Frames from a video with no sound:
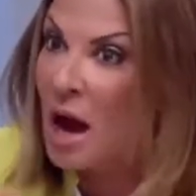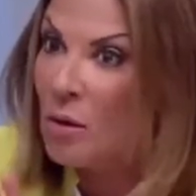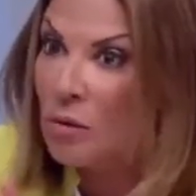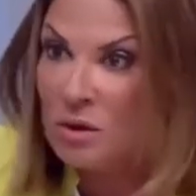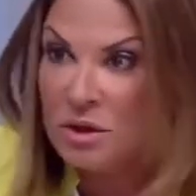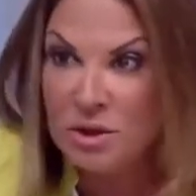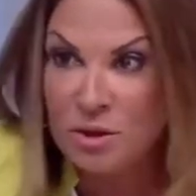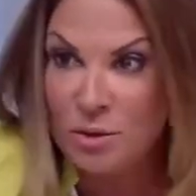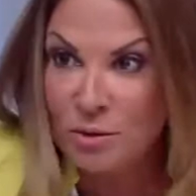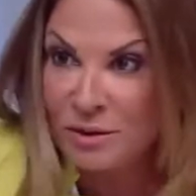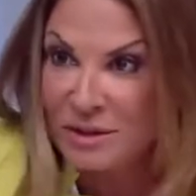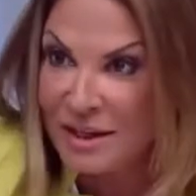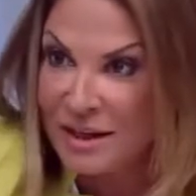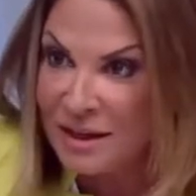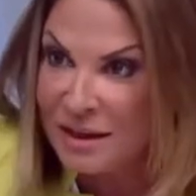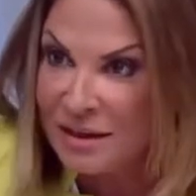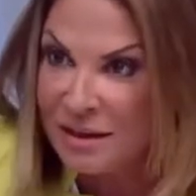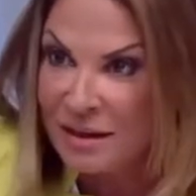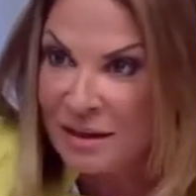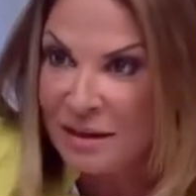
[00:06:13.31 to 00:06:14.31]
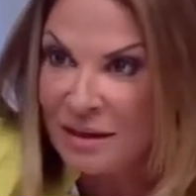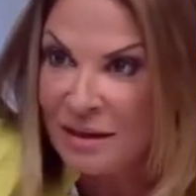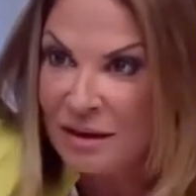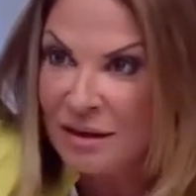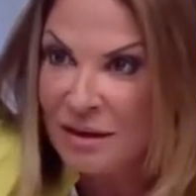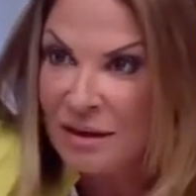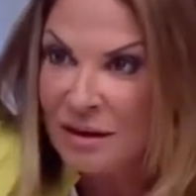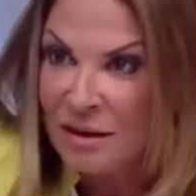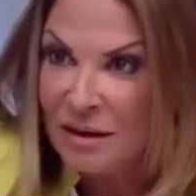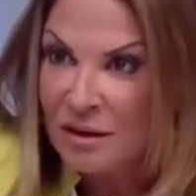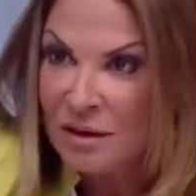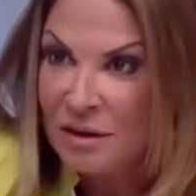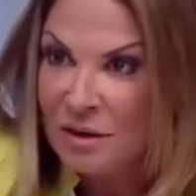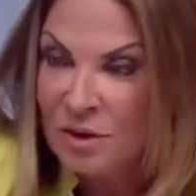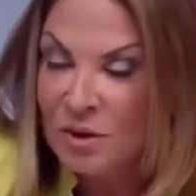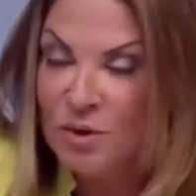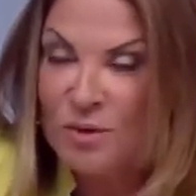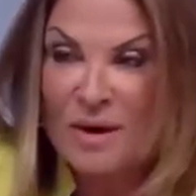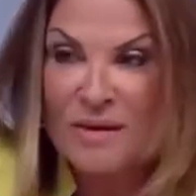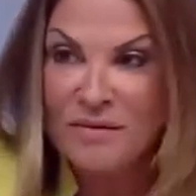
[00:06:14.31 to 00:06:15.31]
not what you did.
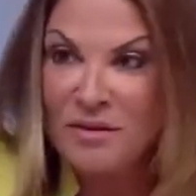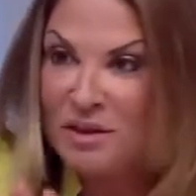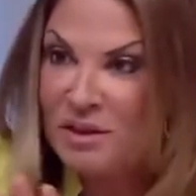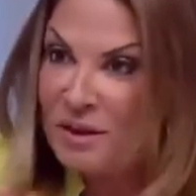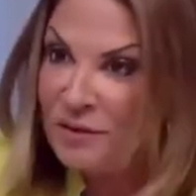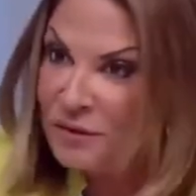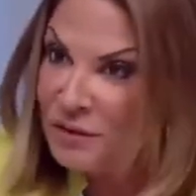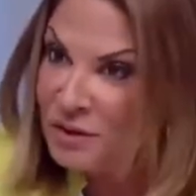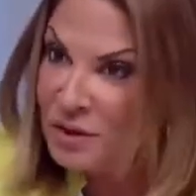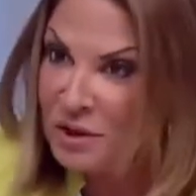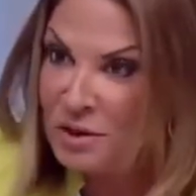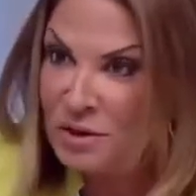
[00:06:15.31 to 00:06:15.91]
You have a different